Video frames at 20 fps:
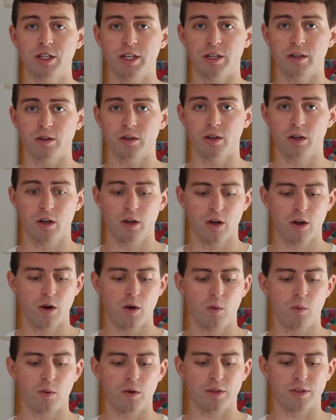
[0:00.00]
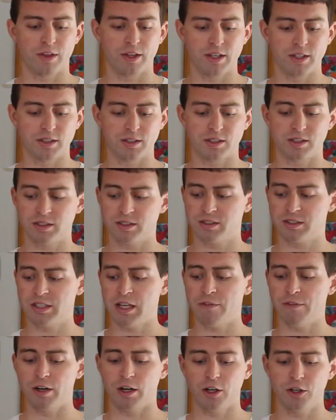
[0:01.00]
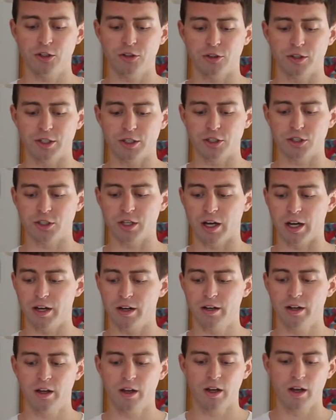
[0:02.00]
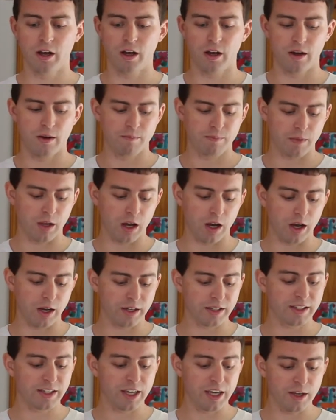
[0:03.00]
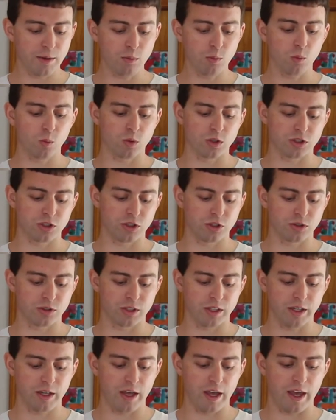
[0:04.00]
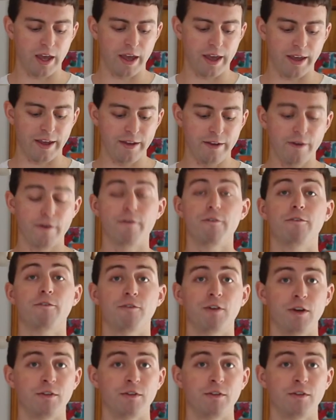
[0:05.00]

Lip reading: Woo Jin with his 700 he shot. Kim was using a